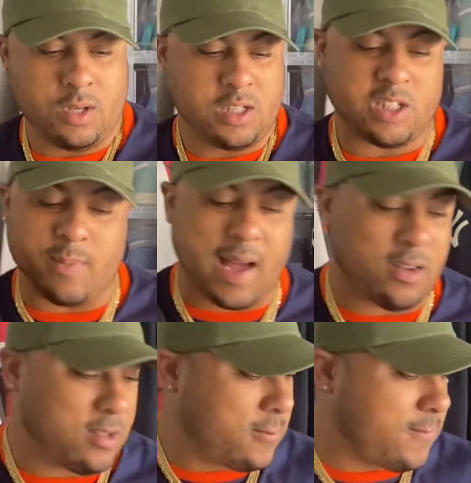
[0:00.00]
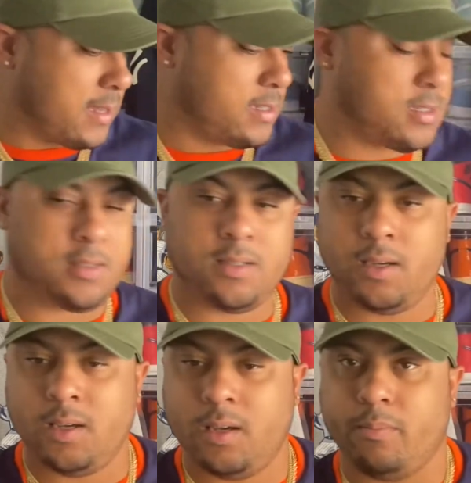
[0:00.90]
Smile on your face.
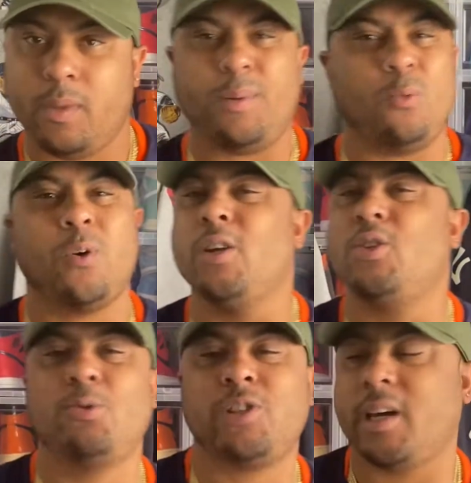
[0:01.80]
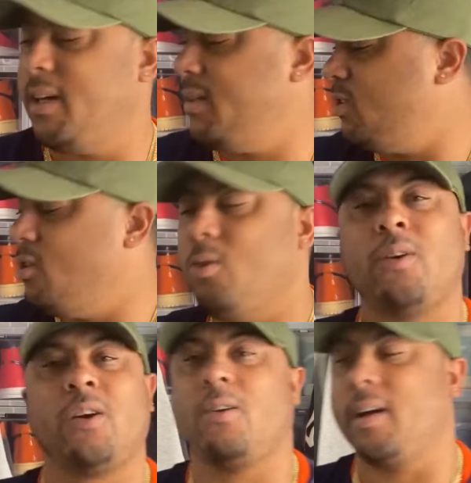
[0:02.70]
Maybe 1 or 2 chains. You don't want
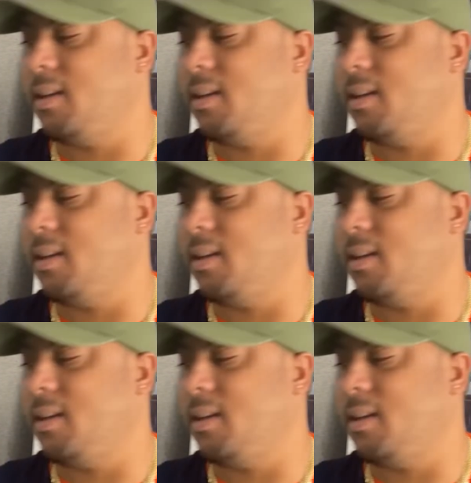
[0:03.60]
to go like